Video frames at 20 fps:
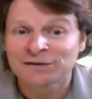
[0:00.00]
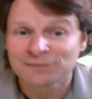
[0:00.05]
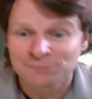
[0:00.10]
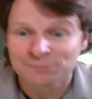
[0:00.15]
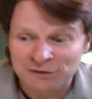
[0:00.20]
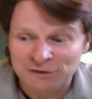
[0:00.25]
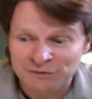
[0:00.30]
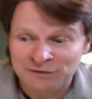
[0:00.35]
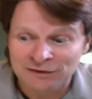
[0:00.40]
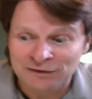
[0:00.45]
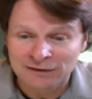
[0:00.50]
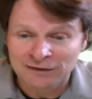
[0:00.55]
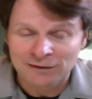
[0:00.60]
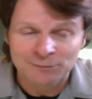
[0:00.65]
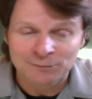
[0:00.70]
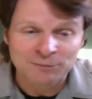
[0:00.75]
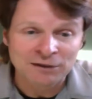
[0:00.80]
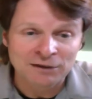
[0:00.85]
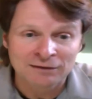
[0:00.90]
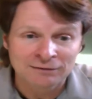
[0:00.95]
can be thinking
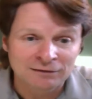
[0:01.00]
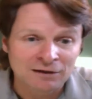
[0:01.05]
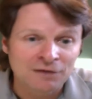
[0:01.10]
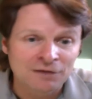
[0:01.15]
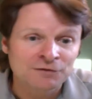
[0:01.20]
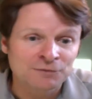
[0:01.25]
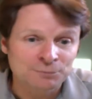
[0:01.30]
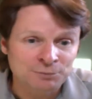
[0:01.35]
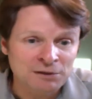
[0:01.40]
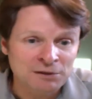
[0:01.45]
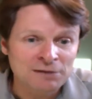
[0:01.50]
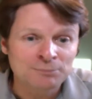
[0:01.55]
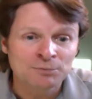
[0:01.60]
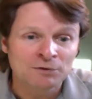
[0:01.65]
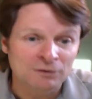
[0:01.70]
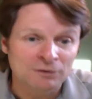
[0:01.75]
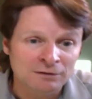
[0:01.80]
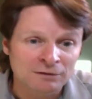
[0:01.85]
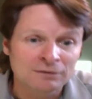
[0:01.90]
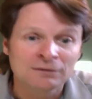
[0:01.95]
about other
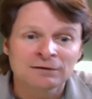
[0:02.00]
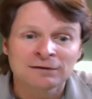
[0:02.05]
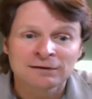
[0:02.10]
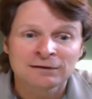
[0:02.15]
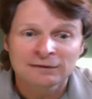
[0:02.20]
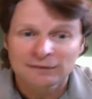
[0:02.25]
people